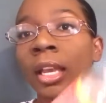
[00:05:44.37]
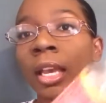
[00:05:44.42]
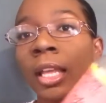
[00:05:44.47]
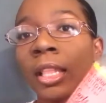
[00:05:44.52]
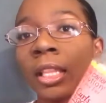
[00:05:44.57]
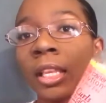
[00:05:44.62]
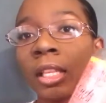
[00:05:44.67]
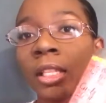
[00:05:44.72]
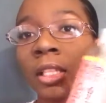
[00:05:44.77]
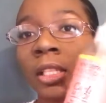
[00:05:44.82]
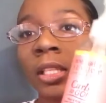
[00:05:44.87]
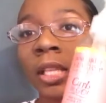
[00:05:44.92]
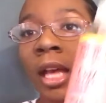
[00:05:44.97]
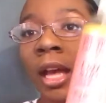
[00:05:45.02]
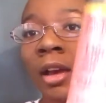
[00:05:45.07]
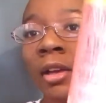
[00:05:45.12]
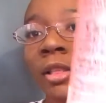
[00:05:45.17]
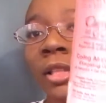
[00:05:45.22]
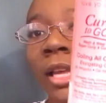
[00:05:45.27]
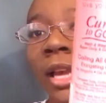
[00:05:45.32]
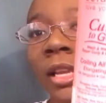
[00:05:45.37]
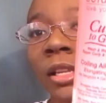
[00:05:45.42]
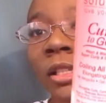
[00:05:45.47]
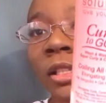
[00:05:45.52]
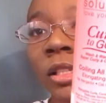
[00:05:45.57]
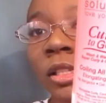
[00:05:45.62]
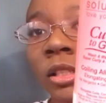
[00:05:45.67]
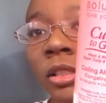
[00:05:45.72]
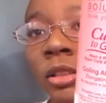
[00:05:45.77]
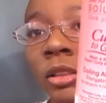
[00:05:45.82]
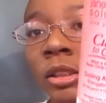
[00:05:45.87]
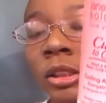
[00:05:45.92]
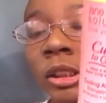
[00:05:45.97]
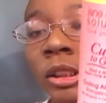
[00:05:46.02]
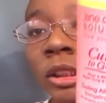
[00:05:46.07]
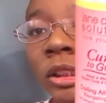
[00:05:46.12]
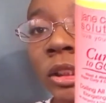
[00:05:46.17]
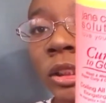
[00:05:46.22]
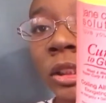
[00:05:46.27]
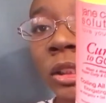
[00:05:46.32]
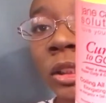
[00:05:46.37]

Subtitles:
And this is how that looks.